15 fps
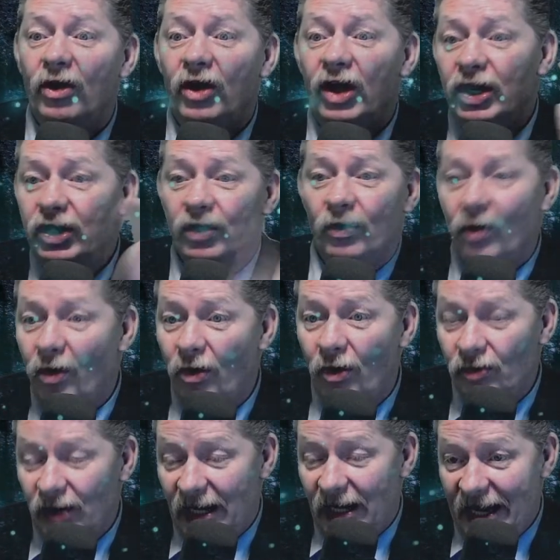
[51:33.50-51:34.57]
in your
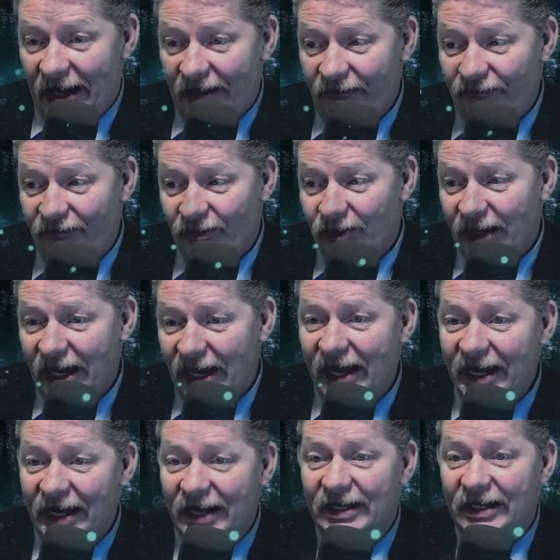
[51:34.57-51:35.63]
own life,
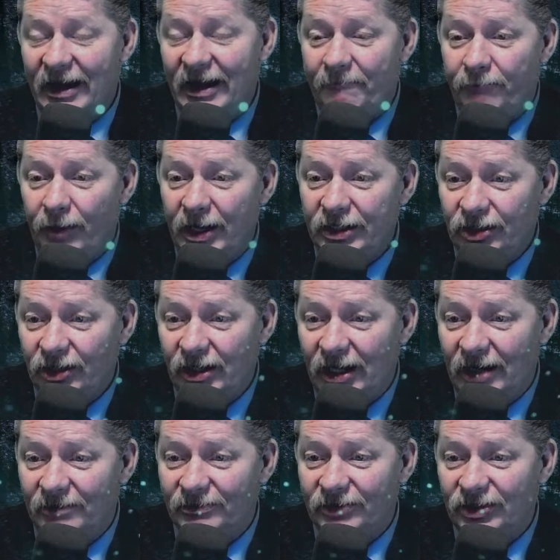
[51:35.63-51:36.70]
okay? And that pressure
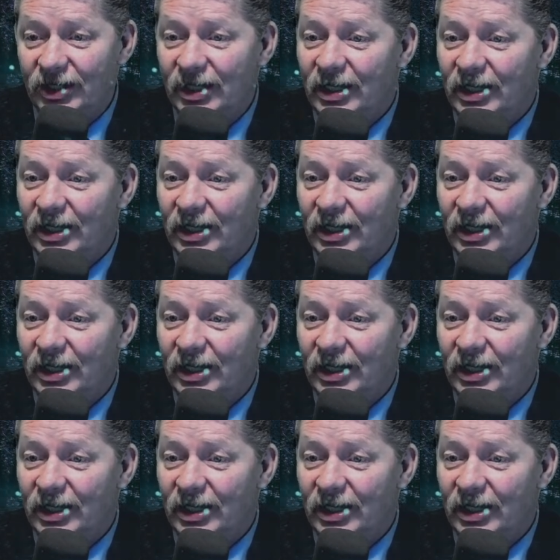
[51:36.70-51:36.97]
comes